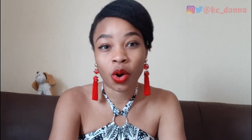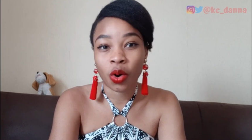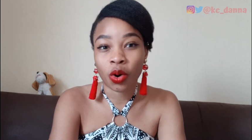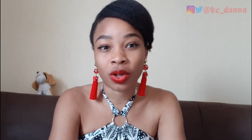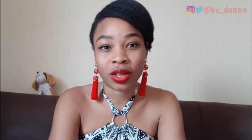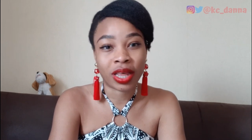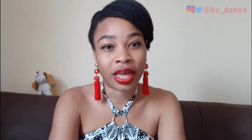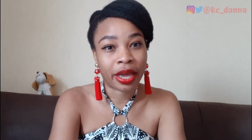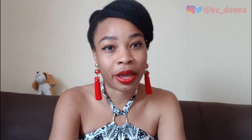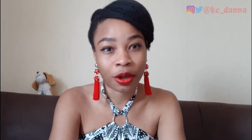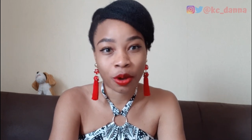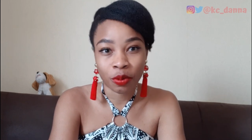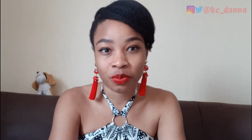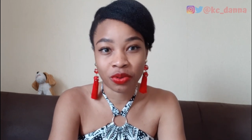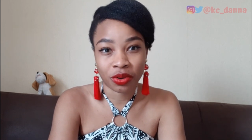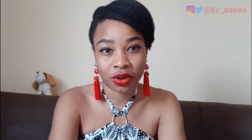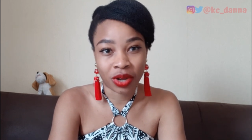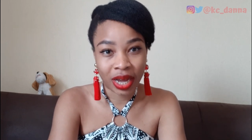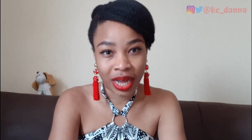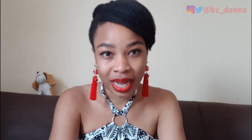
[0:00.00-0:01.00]
all the help
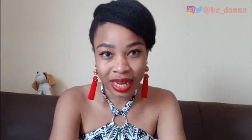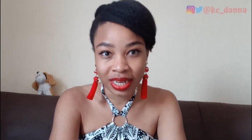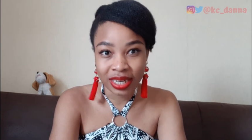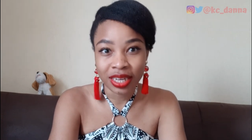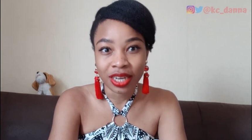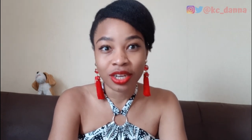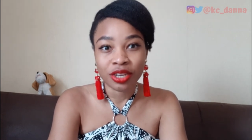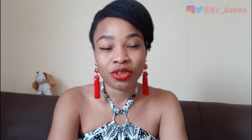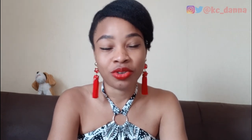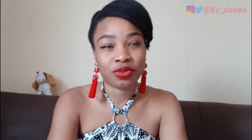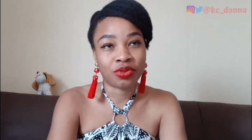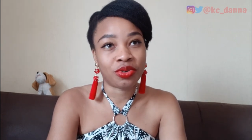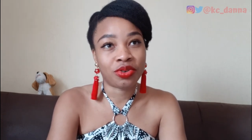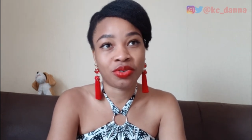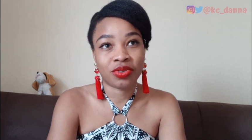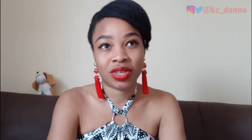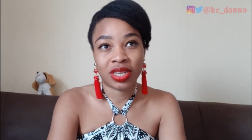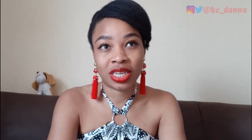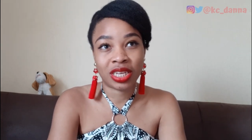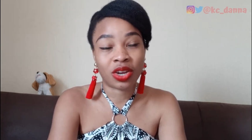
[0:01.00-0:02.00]
you can. You know,
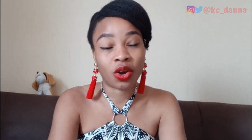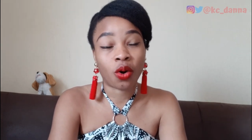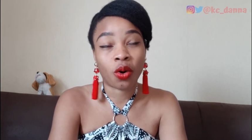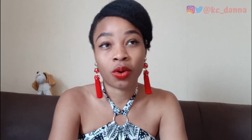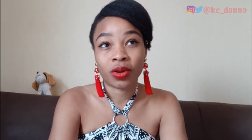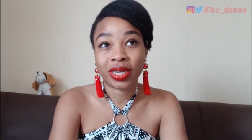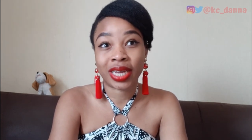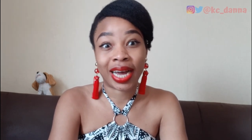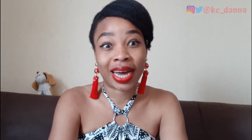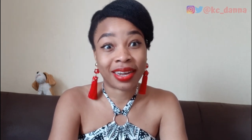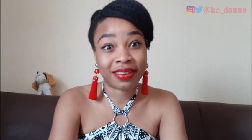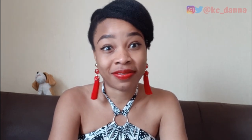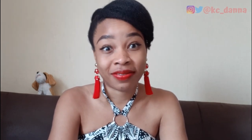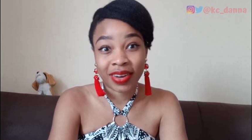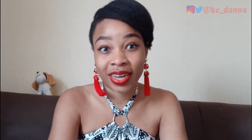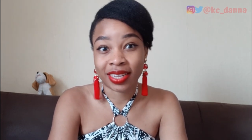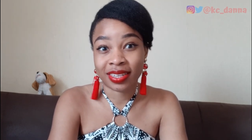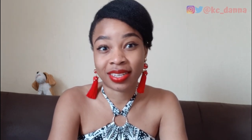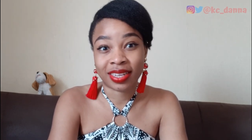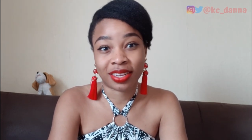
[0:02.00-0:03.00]
you need all the
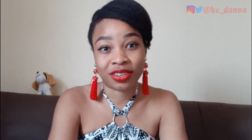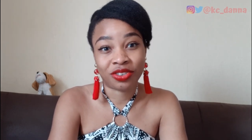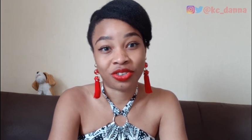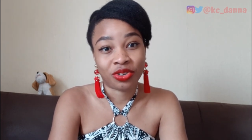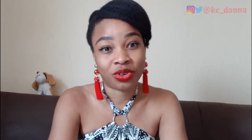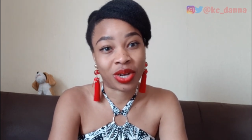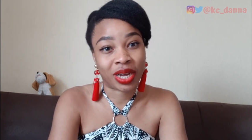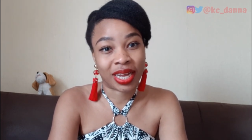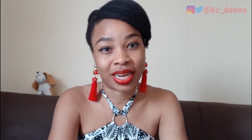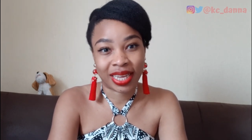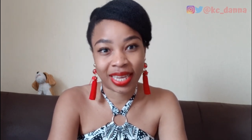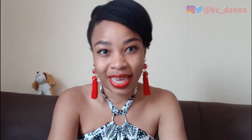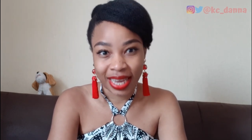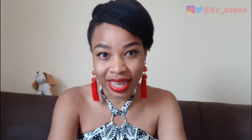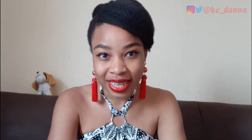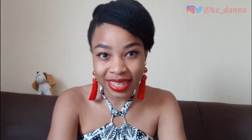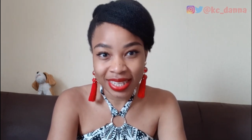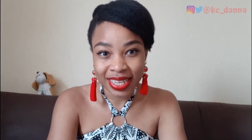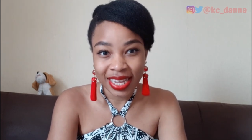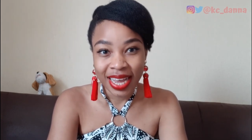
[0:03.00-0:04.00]
advice that you can
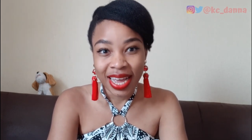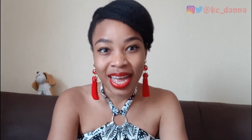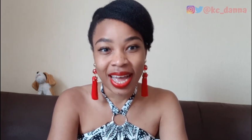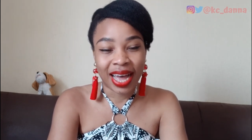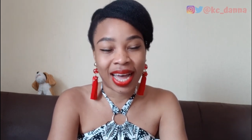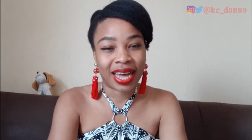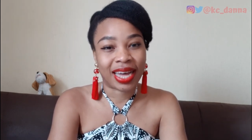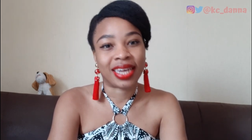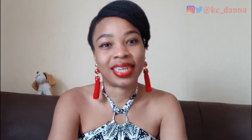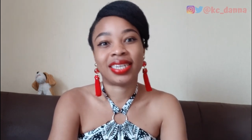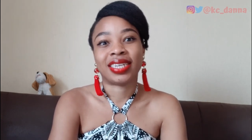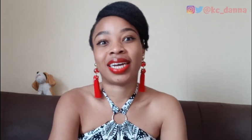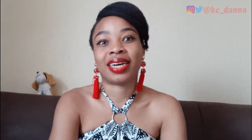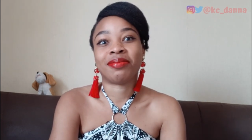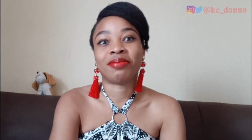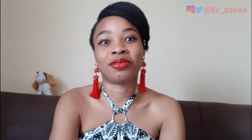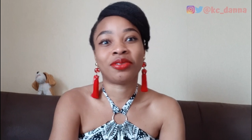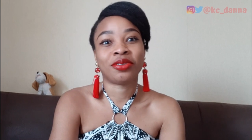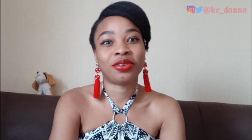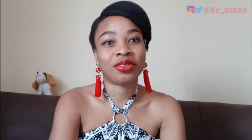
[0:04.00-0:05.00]
get, and
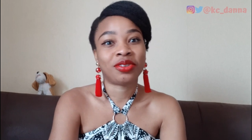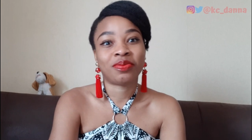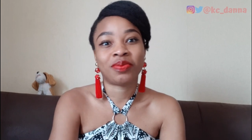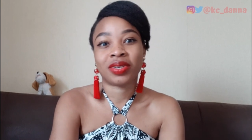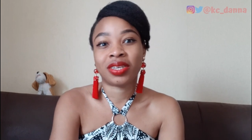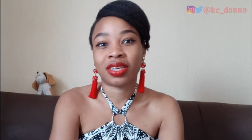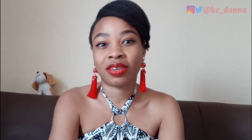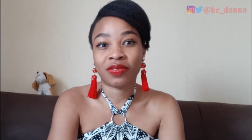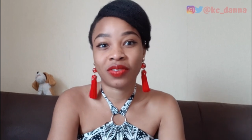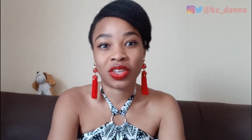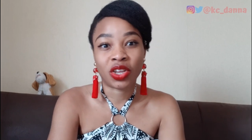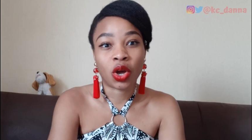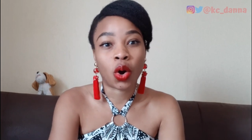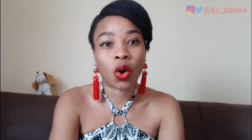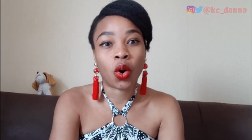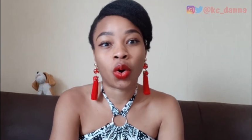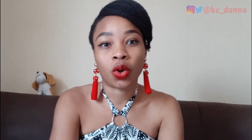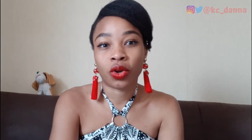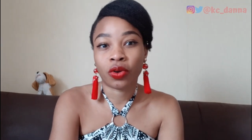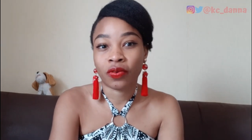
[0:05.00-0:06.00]
I'm going to be giving
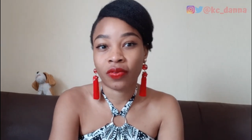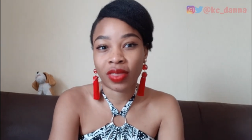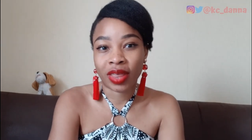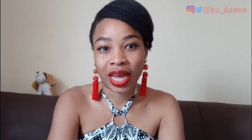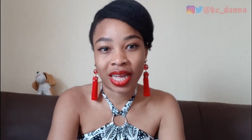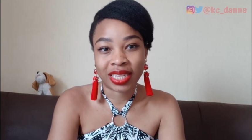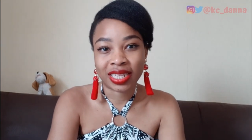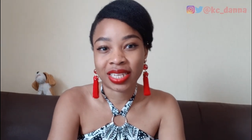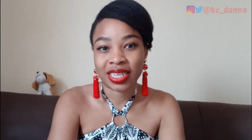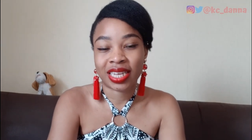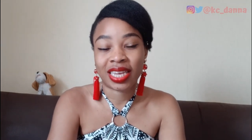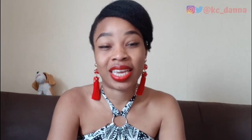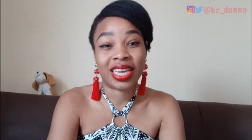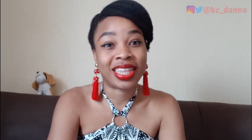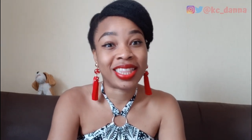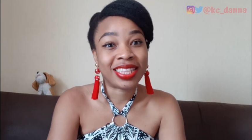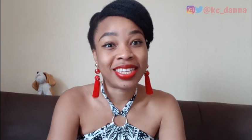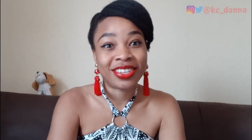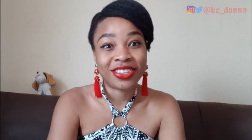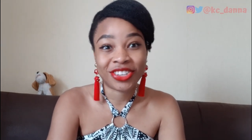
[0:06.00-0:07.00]
all of that
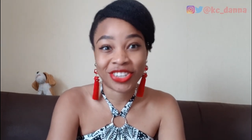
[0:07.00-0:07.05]
in this